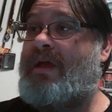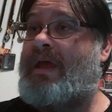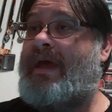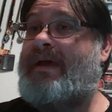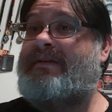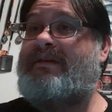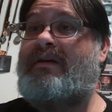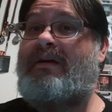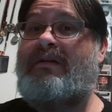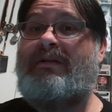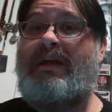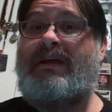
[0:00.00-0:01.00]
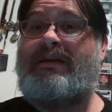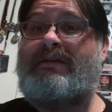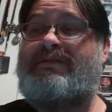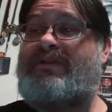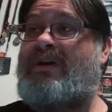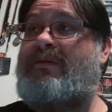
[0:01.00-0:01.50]
And like,
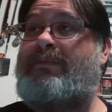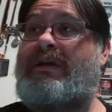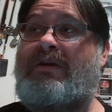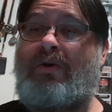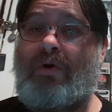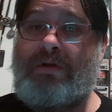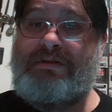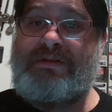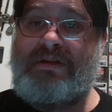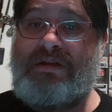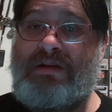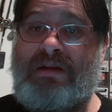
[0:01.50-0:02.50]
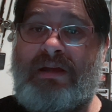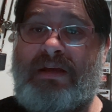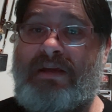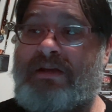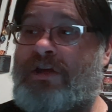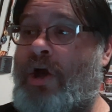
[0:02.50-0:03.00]
it's going to be
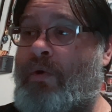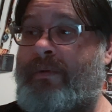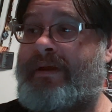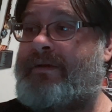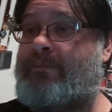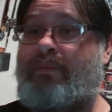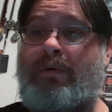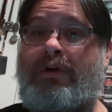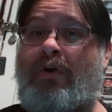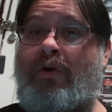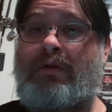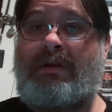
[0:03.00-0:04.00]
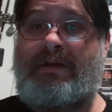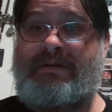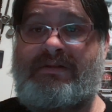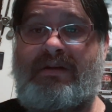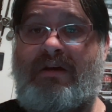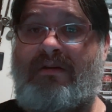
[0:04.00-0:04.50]
constantly going
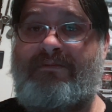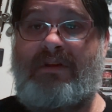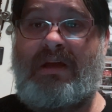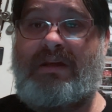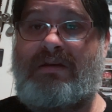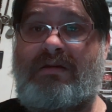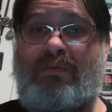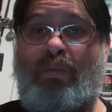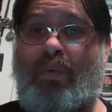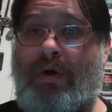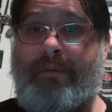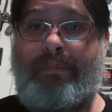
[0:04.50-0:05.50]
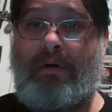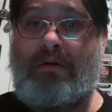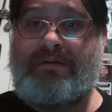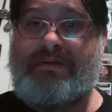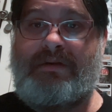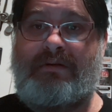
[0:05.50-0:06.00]
regardless of like one
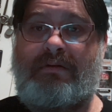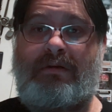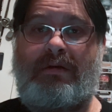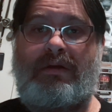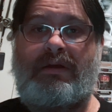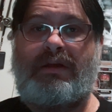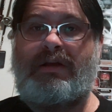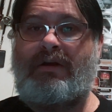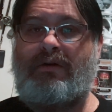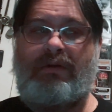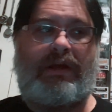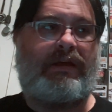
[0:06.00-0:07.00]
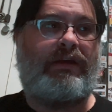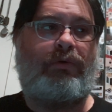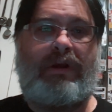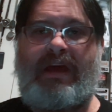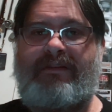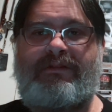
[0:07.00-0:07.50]
person. You know, like
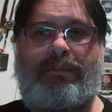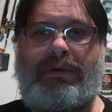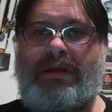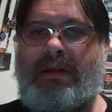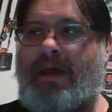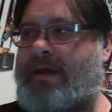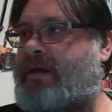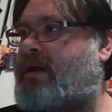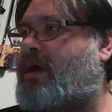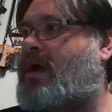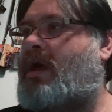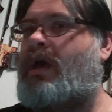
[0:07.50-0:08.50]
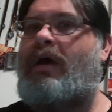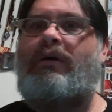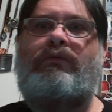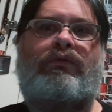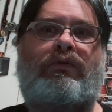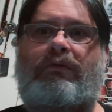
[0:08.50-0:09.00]
have to be like
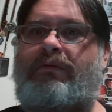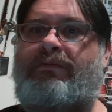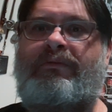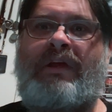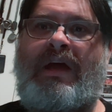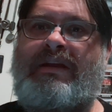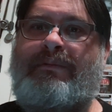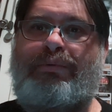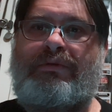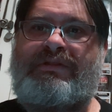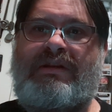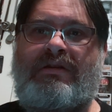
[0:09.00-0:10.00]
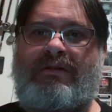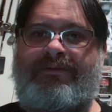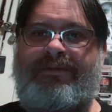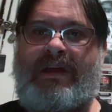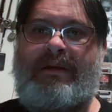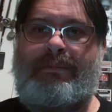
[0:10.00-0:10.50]
90% of their
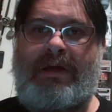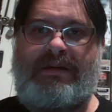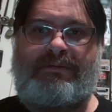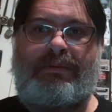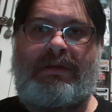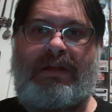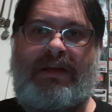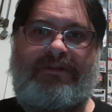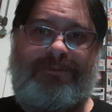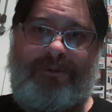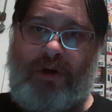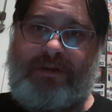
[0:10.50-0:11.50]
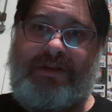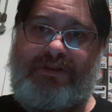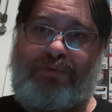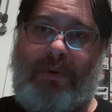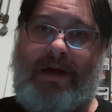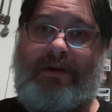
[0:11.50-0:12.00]
fan base being like, fuck
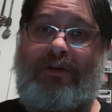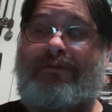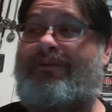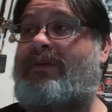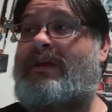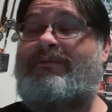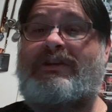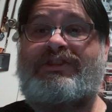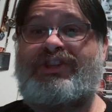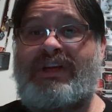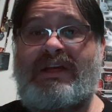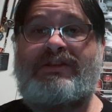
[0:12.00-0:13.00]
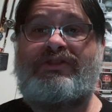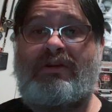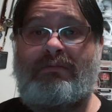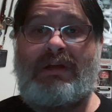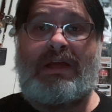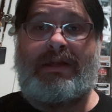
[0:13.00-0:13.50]
this record, for them to change
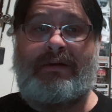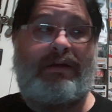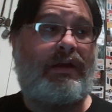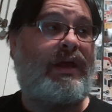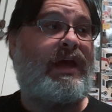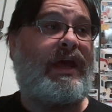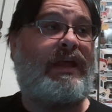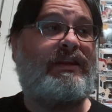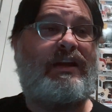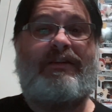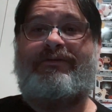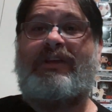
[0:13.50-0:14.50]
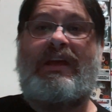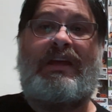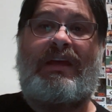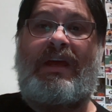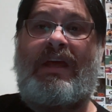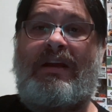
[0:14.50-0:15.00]
their mind. And then if
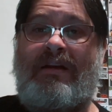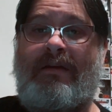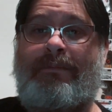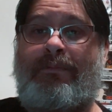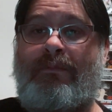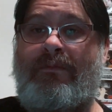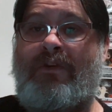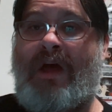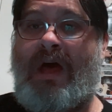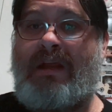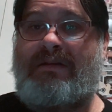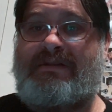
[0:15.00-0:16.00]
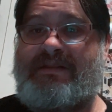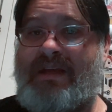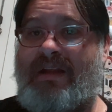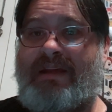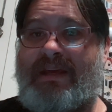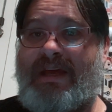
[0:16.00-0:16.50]
they ended up not
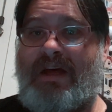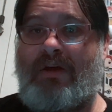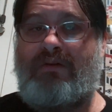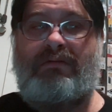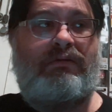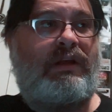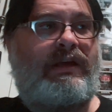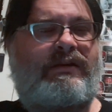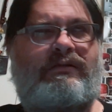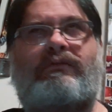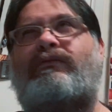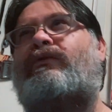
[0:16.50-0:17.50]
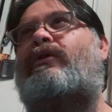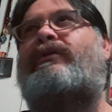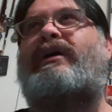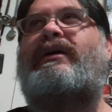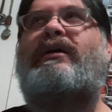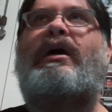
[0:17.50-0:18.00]
selling out, like,
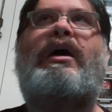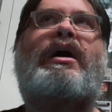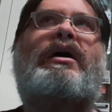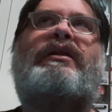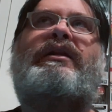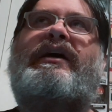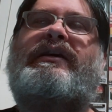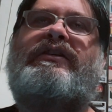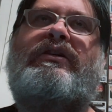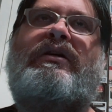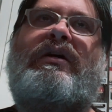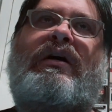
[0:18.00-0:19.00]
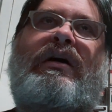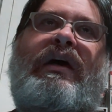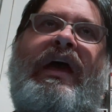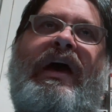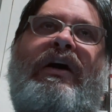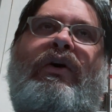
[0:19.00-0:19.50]
okay, like, yeah,
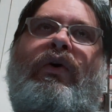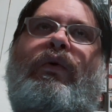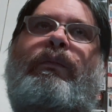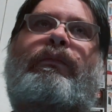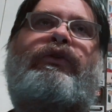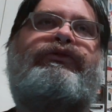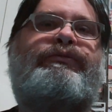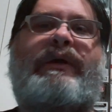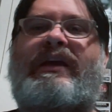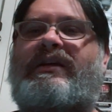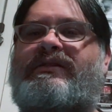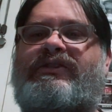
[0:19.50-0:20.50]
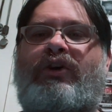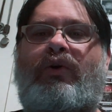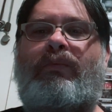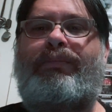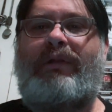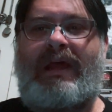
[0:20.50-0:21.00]
how most bands
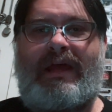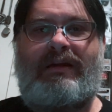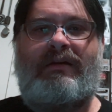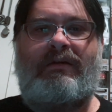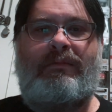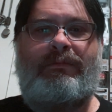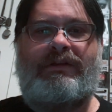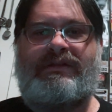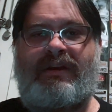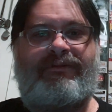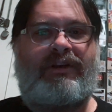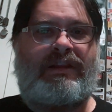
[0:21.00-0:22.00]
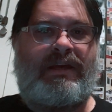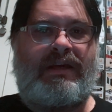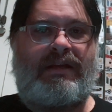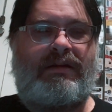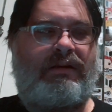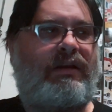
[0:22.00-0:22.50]
go platinum and stuff like
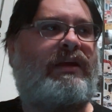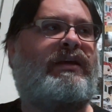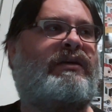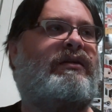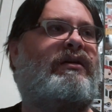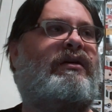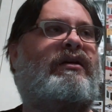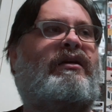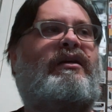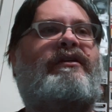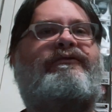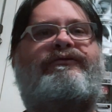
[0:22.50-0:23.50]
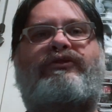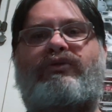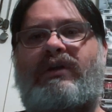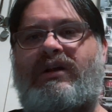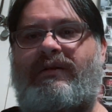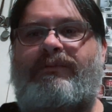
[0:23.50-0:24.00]
that, like, if you
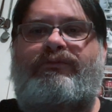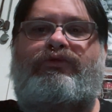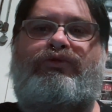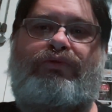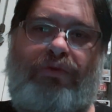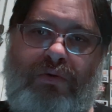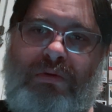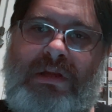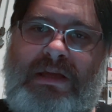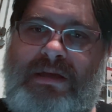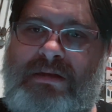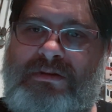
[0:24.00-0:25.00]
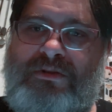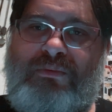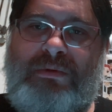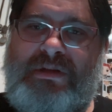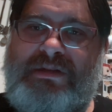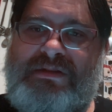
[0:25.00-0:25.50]
ended up truly
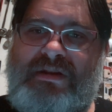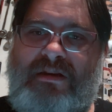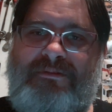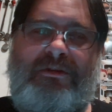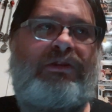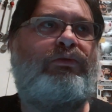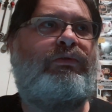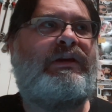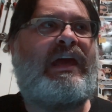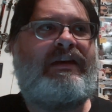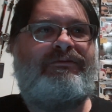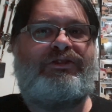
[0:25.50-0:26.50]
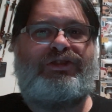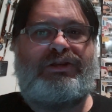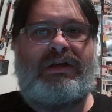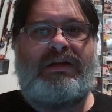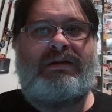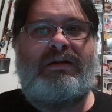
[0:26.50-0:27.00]
doing this stuff and you gave a
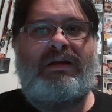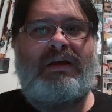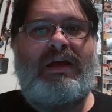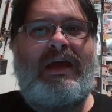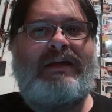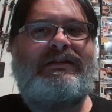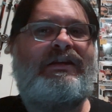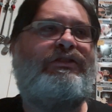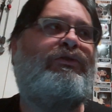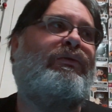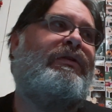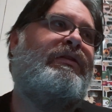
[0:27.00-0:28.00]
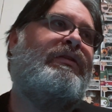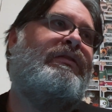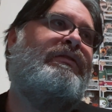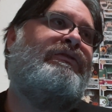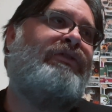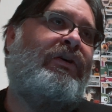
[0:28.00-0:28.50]
shit, then you would have
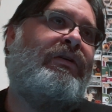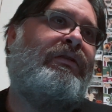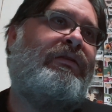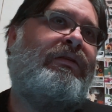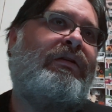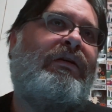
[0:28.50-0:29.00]
done,